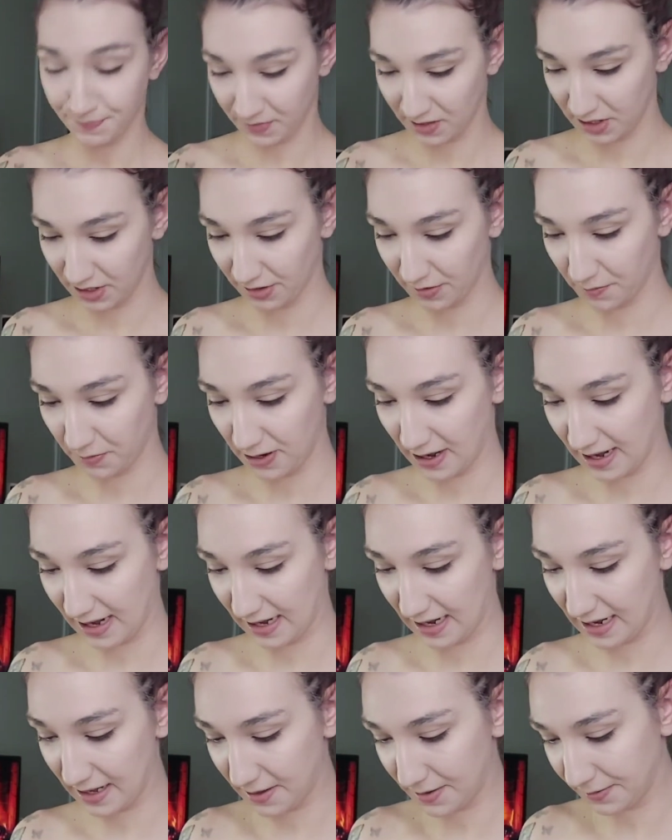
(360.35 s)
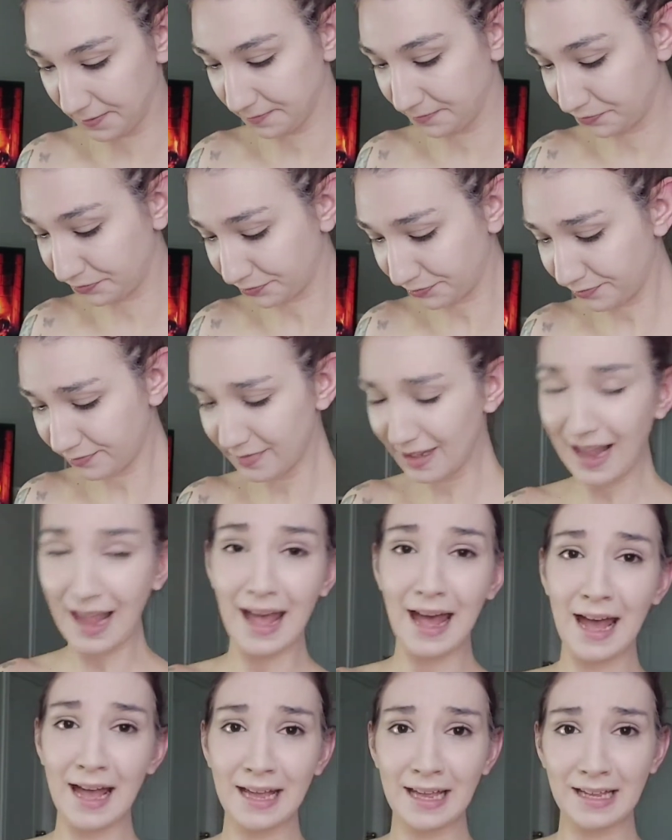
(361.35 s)
Just spread it out.
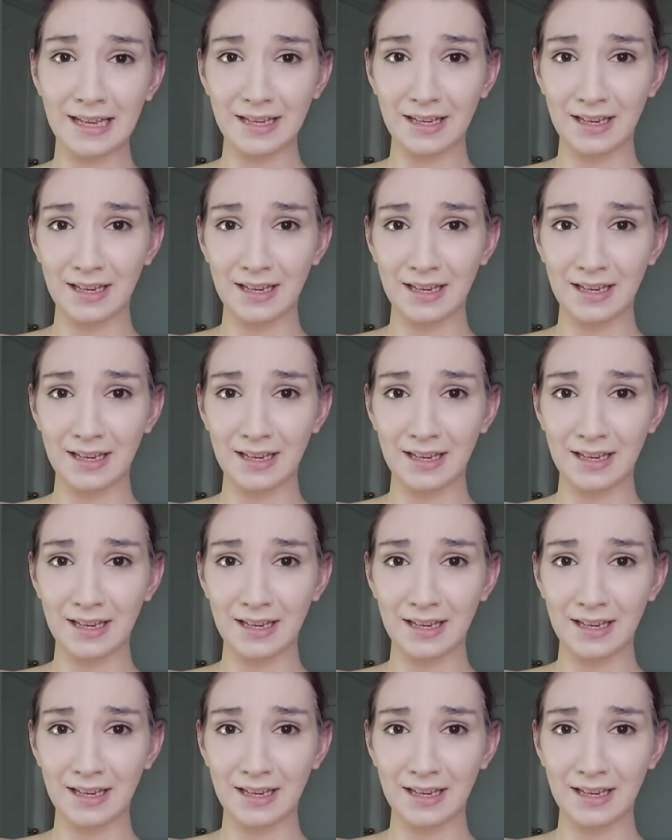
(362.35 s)
I